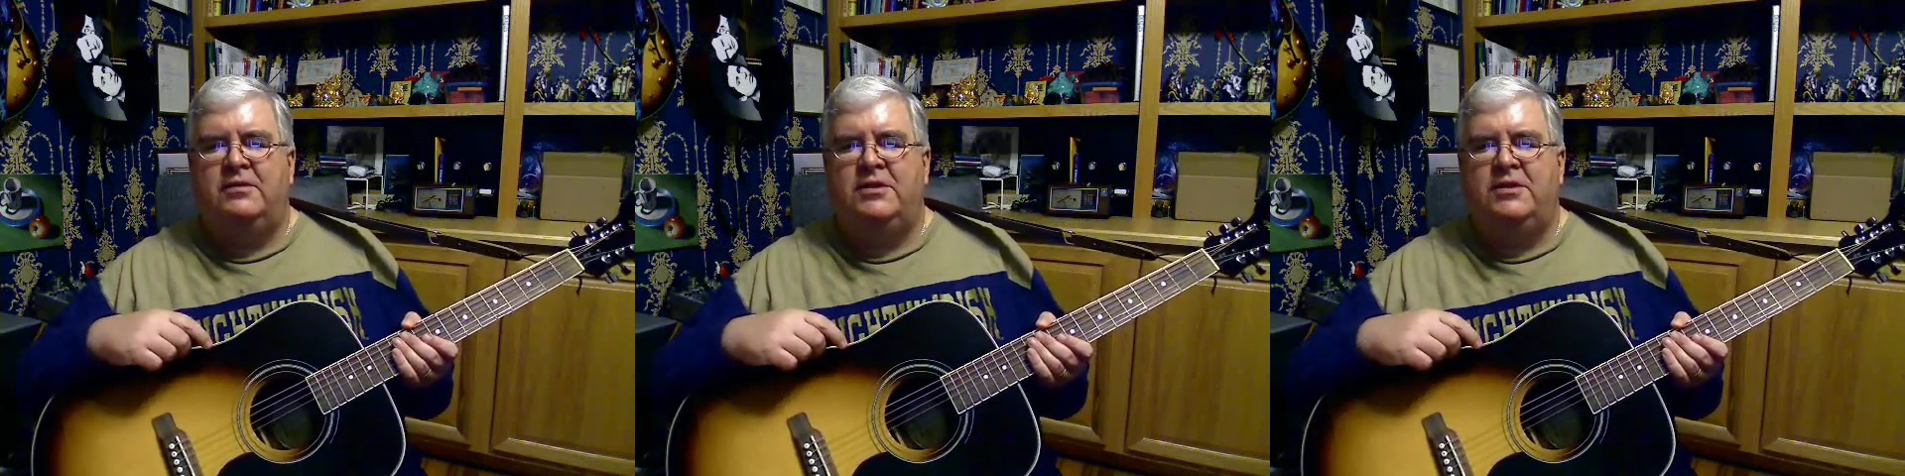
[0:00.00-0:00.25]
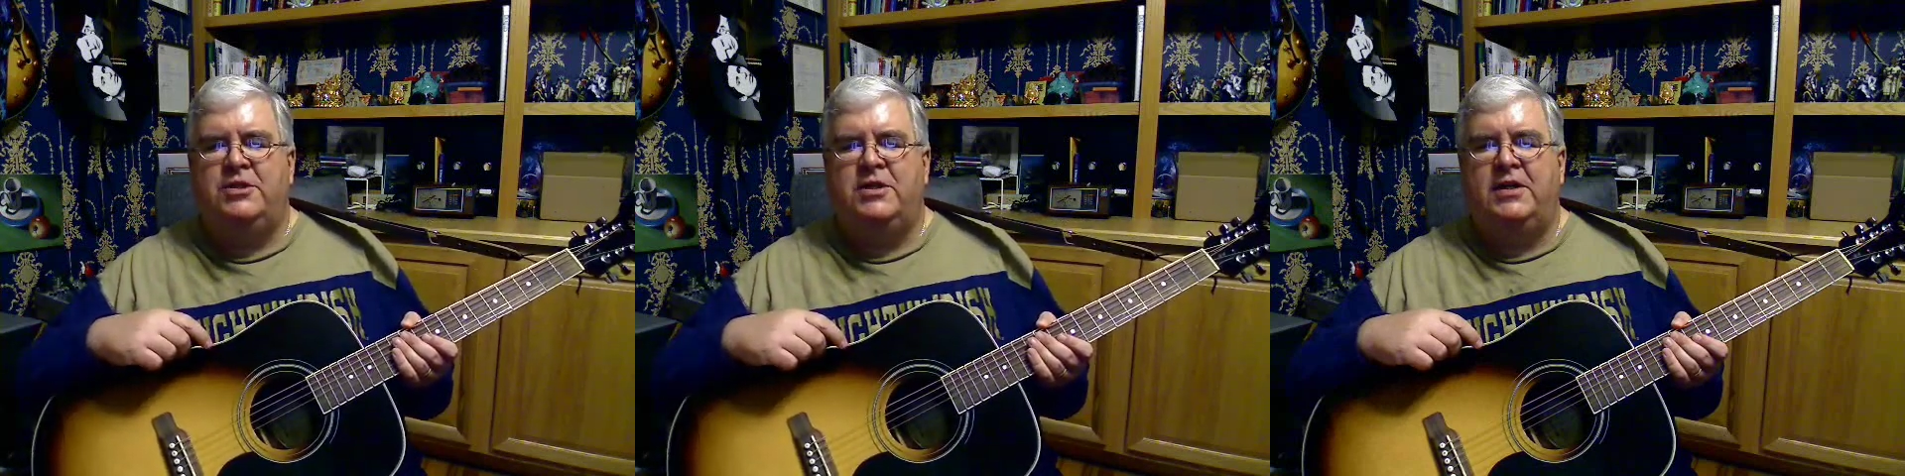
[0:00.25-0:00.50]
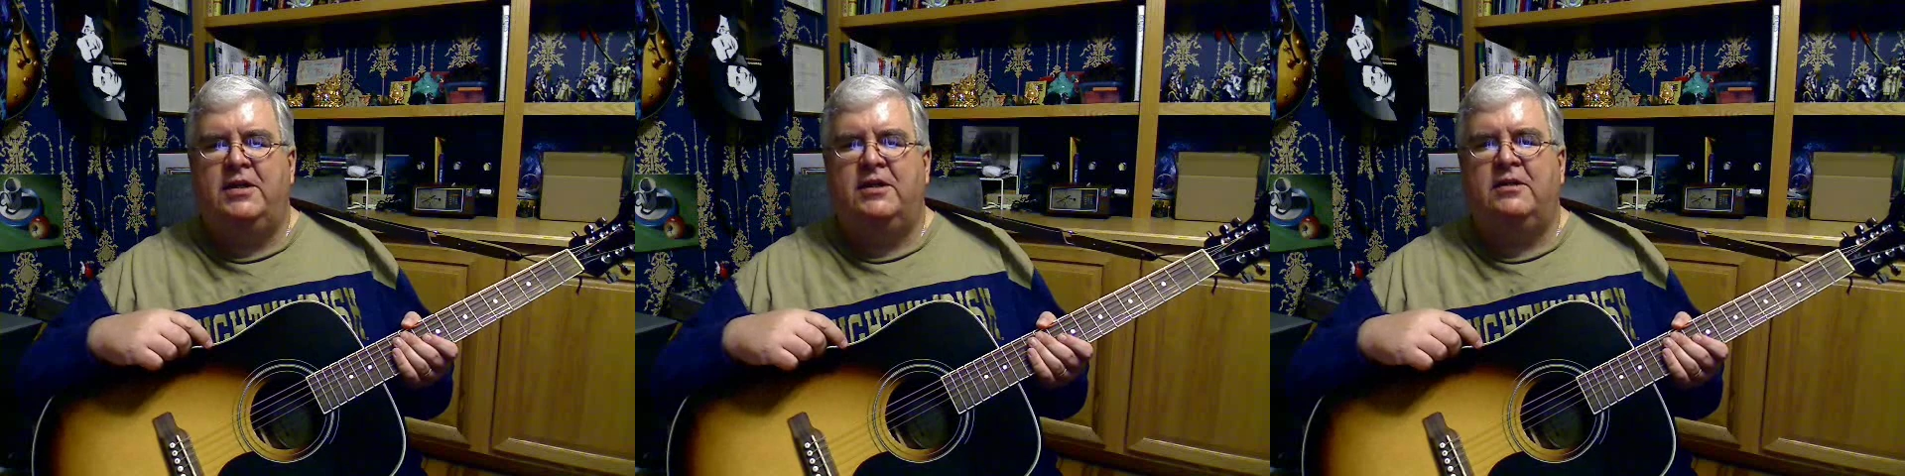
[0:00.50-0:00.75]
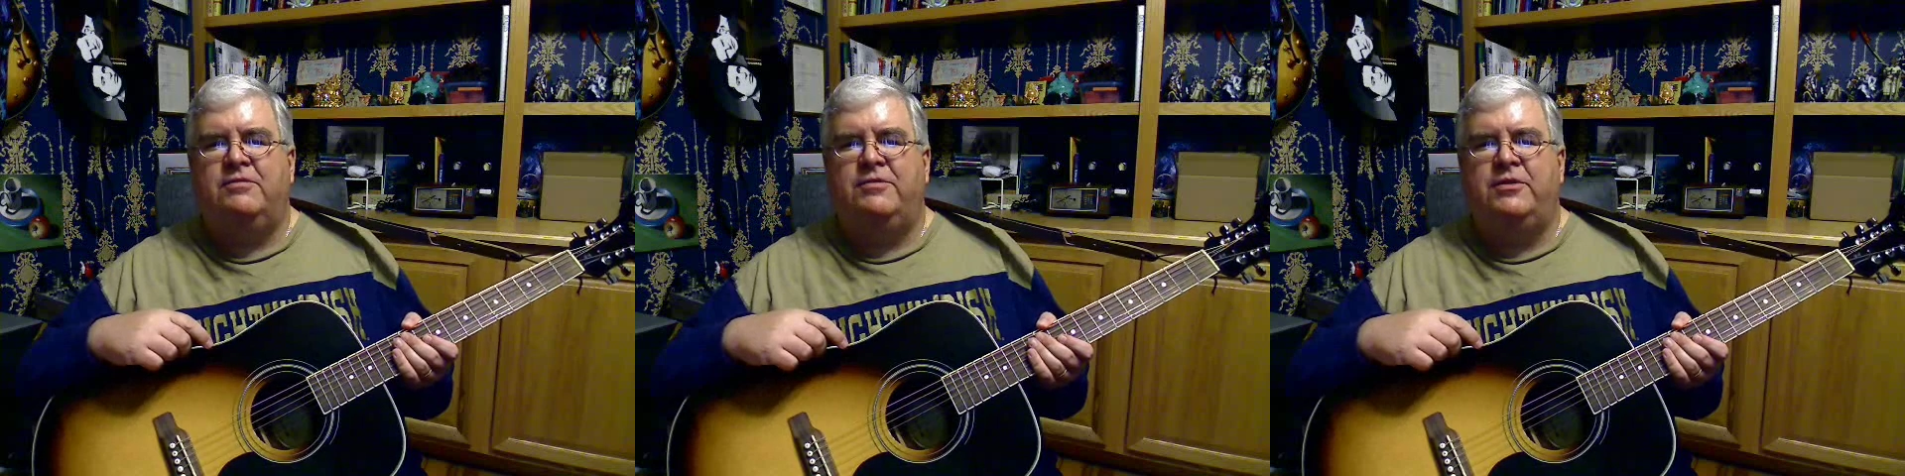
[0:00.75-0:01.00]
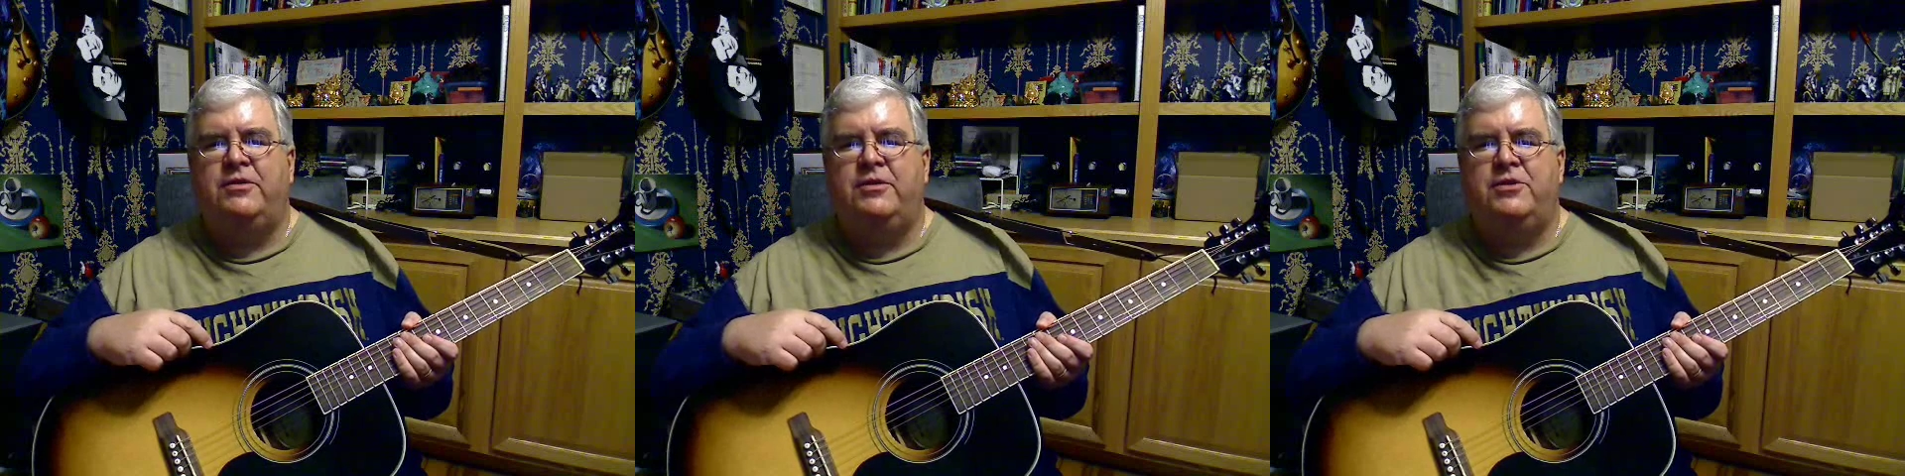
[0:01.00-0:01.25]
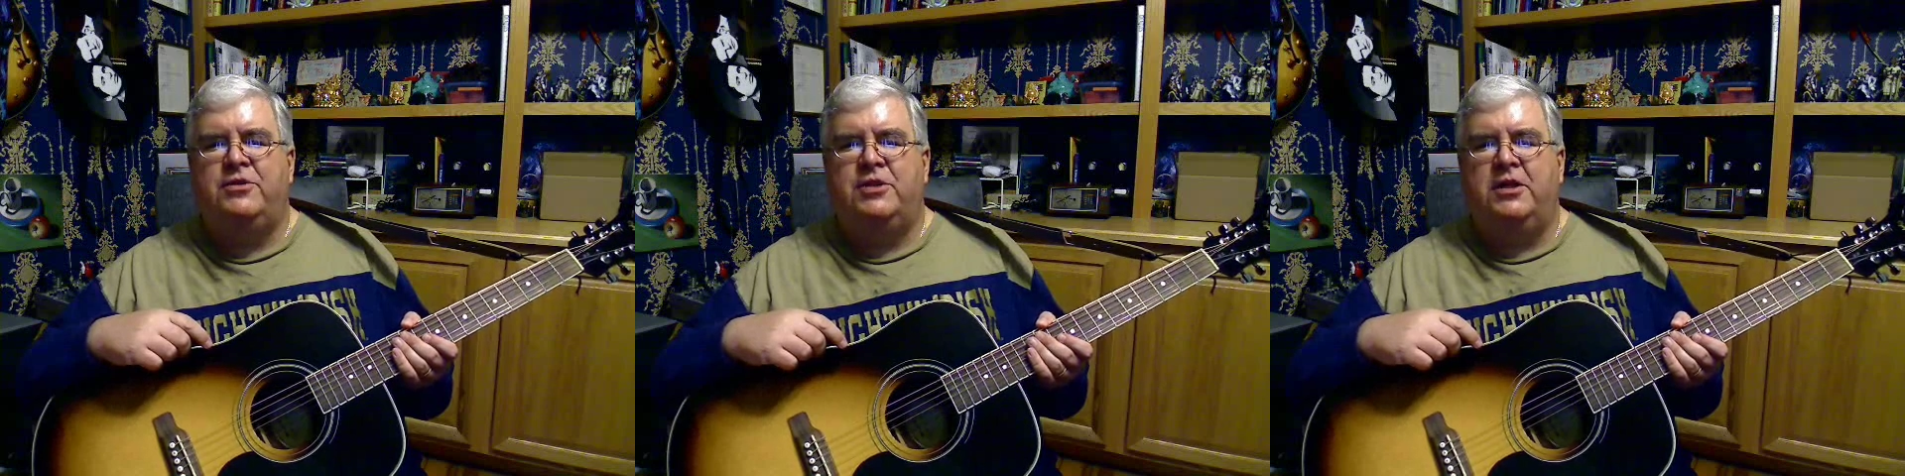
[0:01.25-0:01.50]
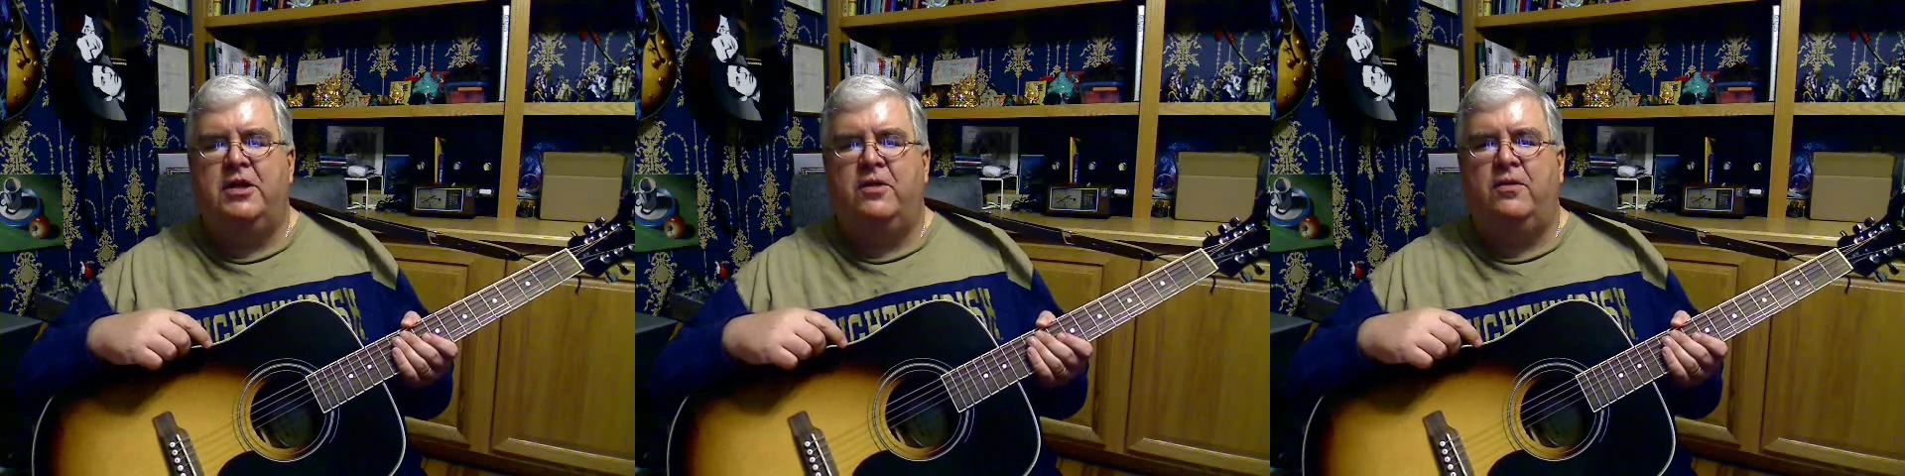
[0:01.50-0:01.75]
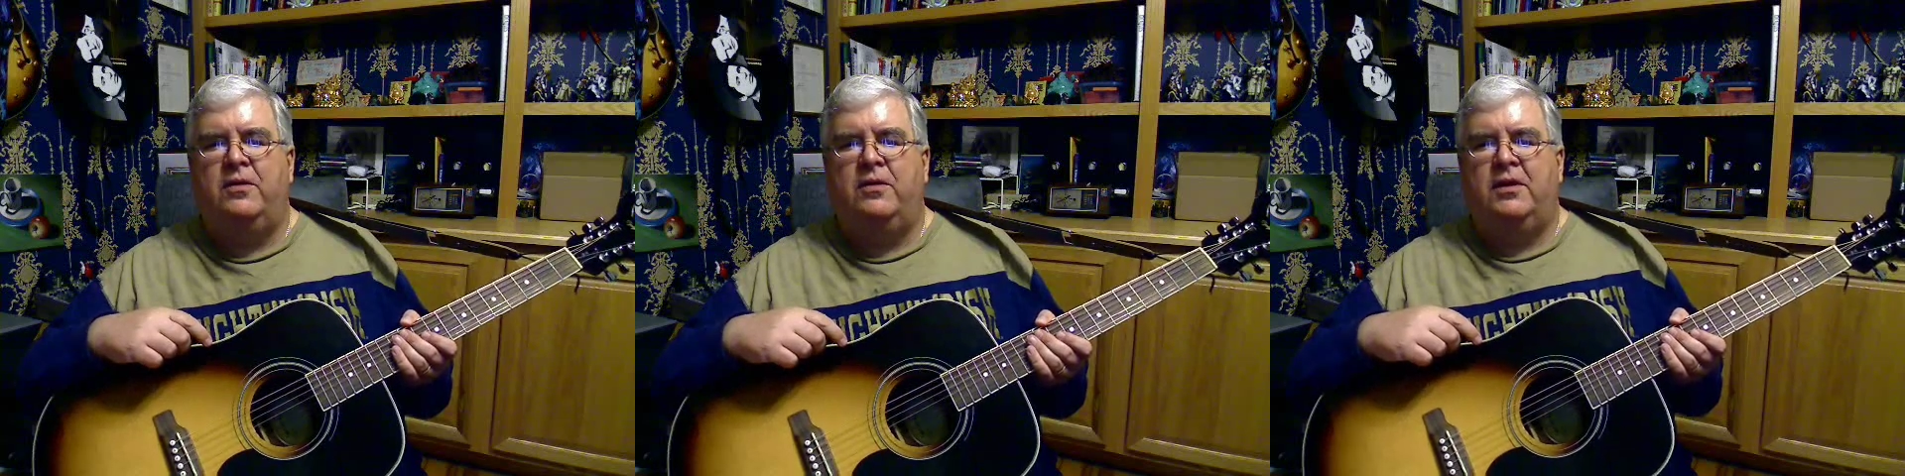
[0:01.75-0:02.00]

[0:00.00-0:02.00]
in China a few years ago,